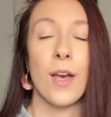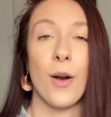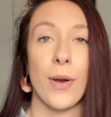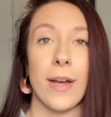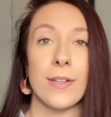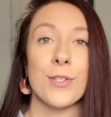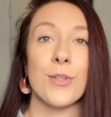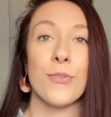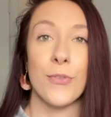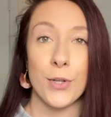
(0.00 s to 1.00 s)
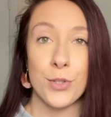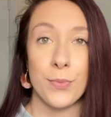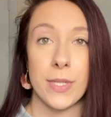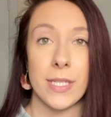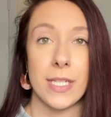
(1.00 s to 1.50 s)
Okay, so the first
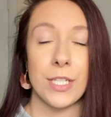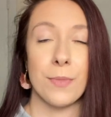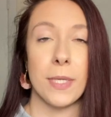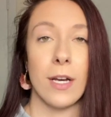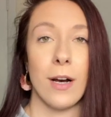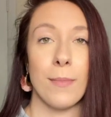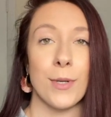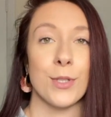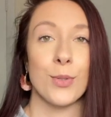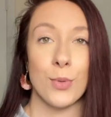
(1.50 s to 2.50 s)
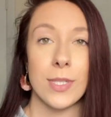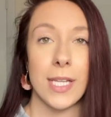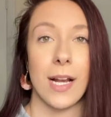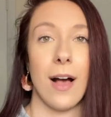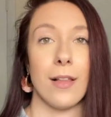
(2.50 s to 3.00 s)
reason to become a school
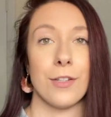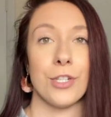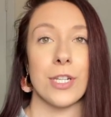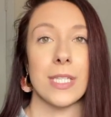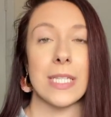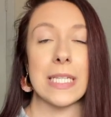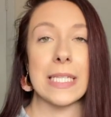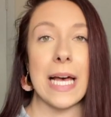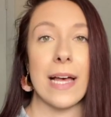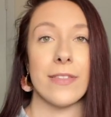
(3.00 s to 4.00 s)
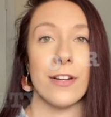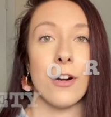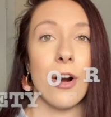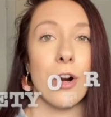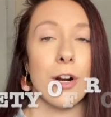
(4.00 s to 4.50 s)
psychologist is that
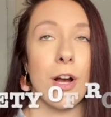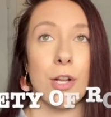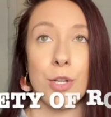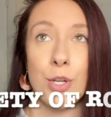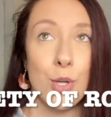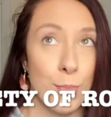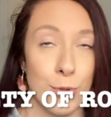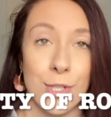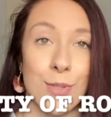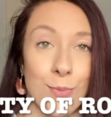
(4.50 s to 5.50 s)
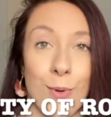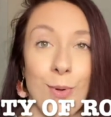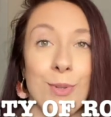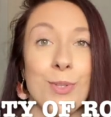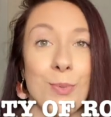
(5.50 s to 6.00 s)
there are numerous
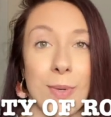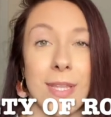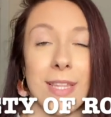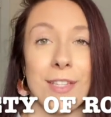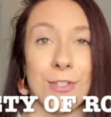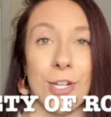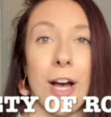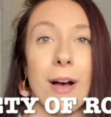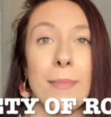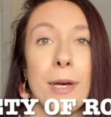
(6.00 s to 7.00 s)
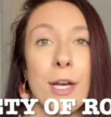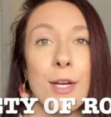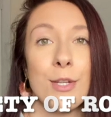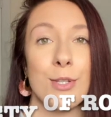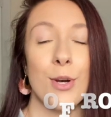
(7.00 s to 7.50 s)
roles within this job.
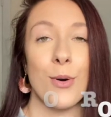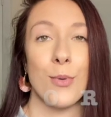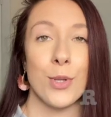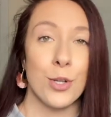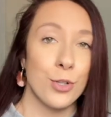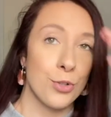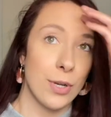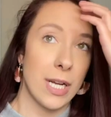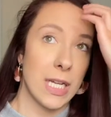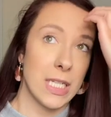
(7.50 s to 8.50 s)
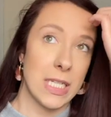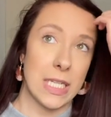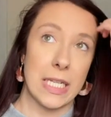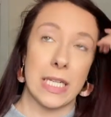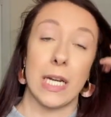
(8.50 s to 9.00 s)
So you're trained
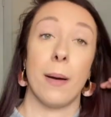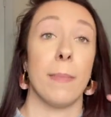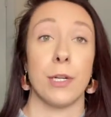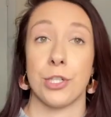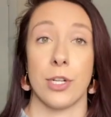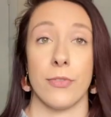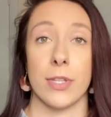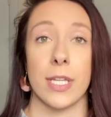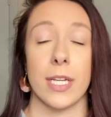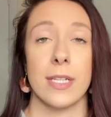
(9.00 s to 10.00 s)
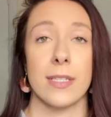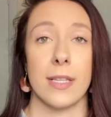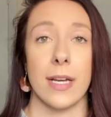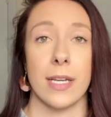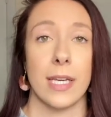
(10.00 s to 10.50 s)
in a bunch of different things,
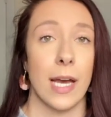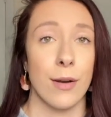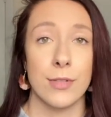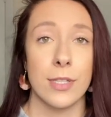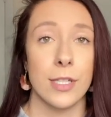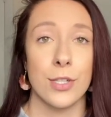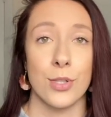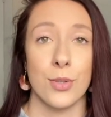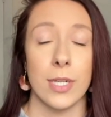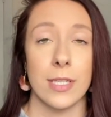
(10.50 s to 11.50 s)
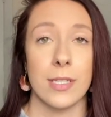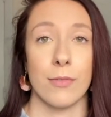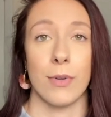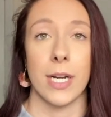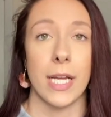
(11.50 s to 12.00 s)
like counseling students
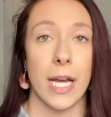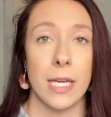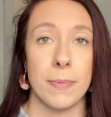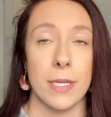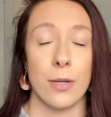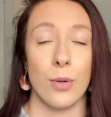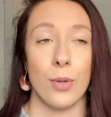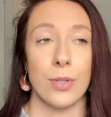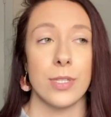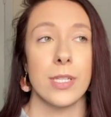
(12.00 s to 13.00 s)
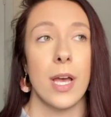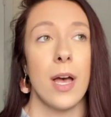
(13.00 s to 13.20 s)
and writing IEP goals,